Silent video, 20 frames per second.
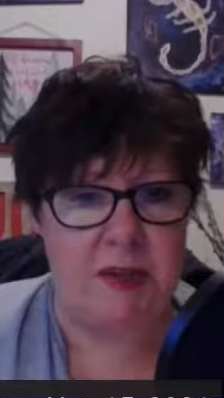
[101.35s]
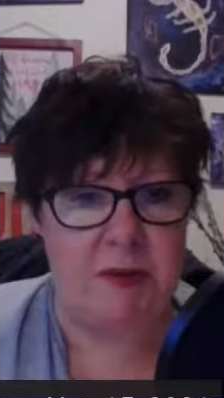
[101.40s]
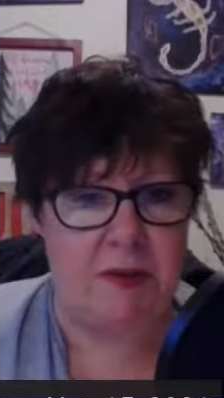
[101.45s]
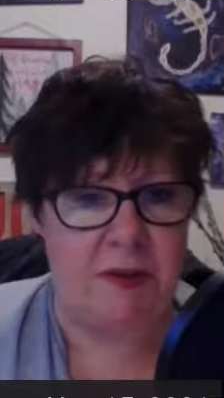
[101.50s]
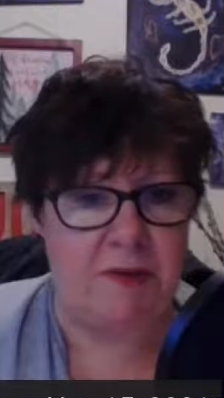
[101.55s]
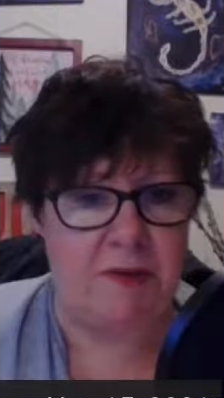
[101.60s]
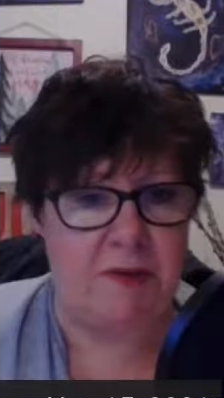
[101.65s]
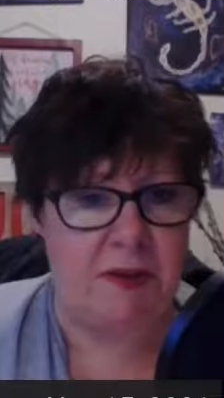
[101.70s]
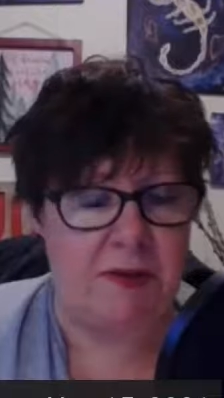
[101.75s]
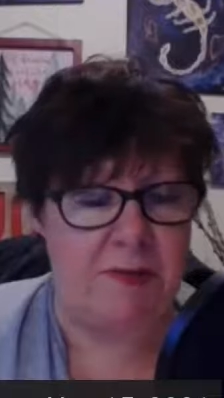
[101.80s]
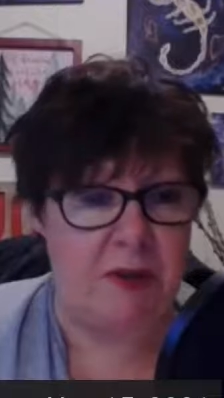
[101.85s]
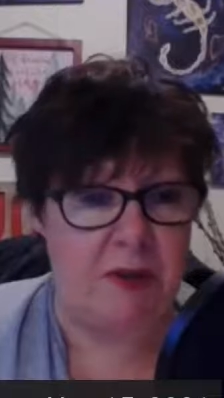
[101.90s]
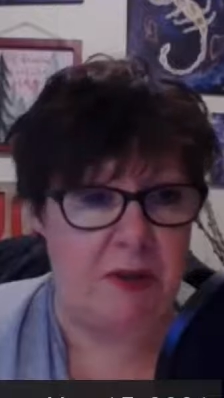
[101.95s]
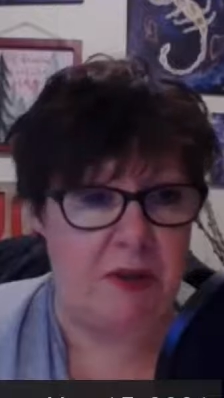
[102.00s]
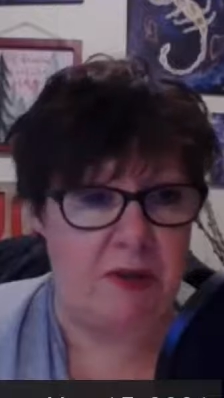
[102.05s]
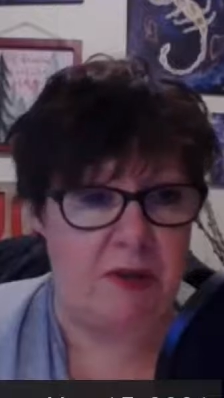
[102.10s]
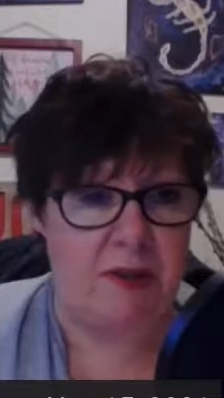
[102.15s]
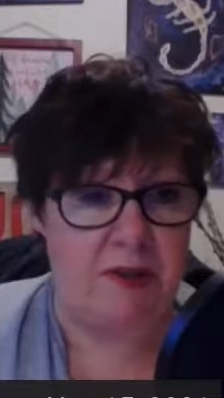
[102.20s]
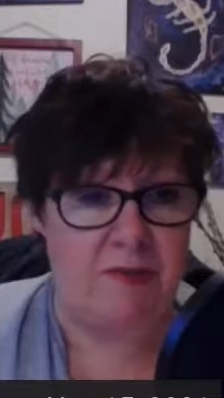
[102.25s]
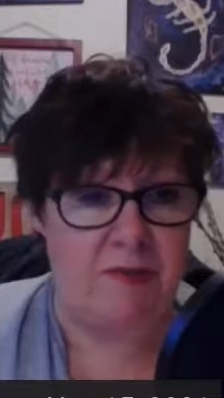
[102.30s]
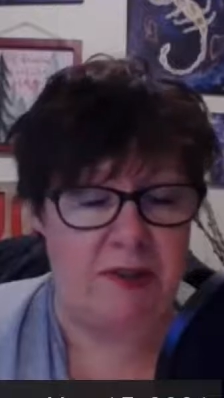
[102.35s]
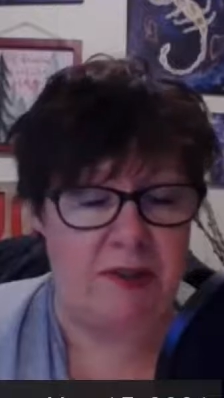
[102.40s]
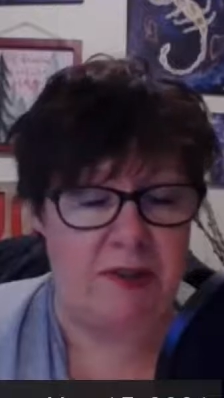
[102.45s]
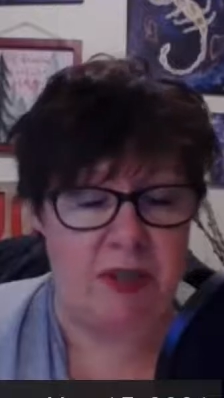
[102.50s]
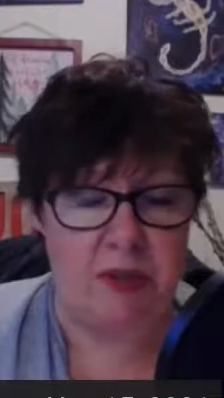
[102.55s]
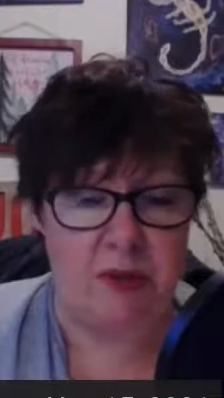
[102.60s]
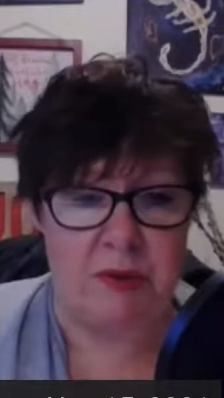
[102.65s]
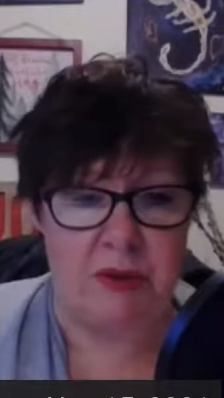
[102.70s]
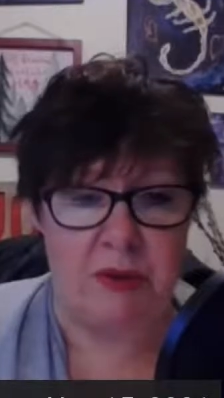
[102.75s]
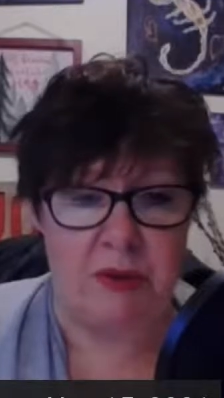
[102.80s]
$25 if you
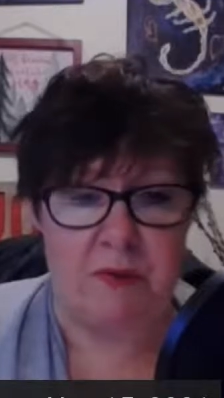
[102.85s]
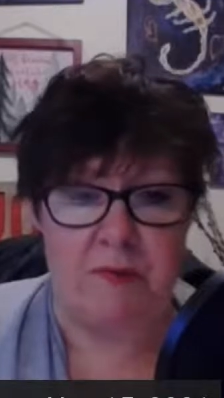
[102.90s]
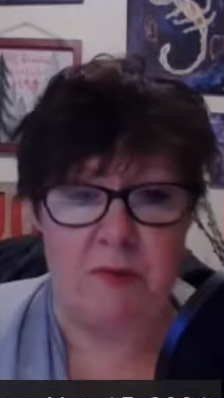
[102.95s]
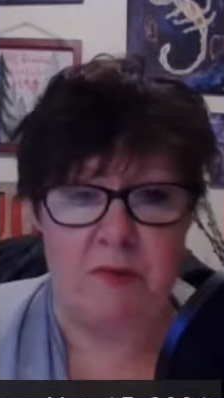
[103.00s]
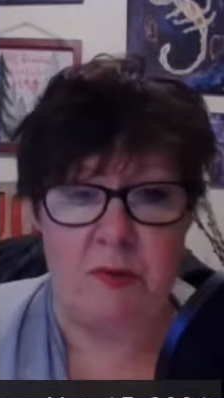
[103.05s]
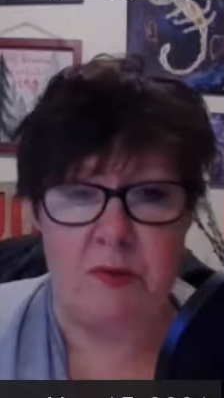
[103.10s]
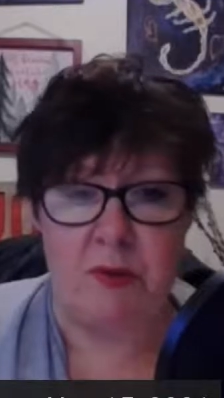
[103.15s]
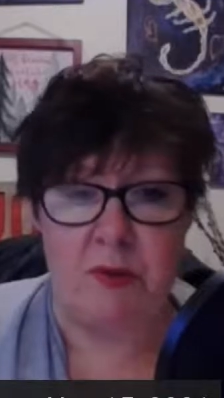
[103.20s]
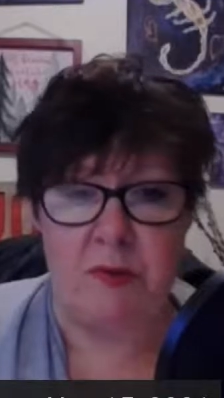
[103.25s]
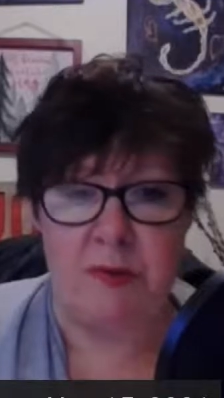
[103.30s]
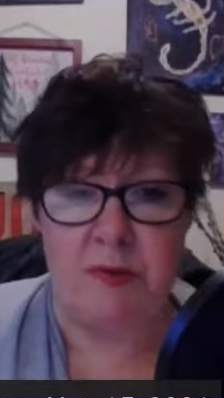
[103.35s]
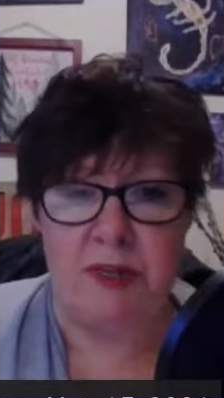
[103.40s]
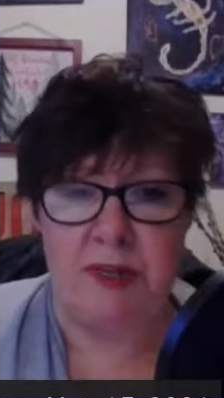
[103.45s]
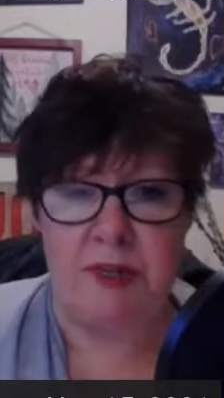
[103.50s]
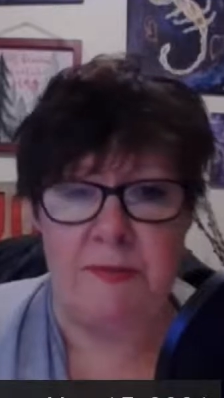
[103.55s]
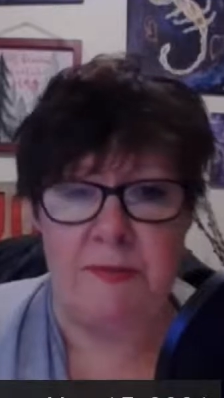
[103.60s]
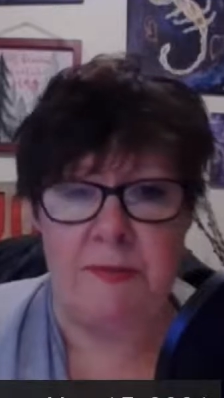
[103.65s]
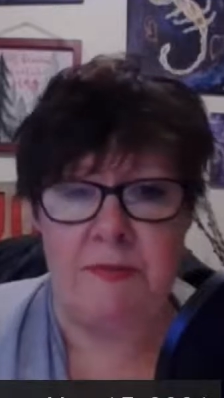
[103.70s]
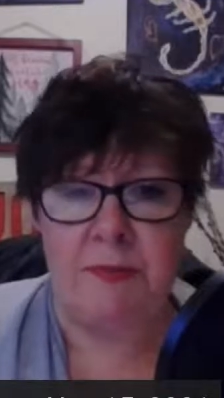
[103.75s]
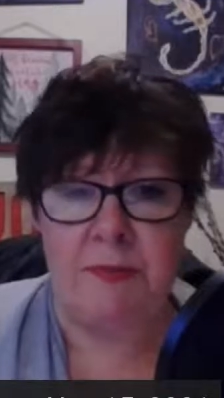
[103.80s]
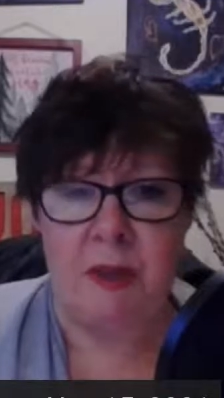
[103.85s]
just want the full moon reading.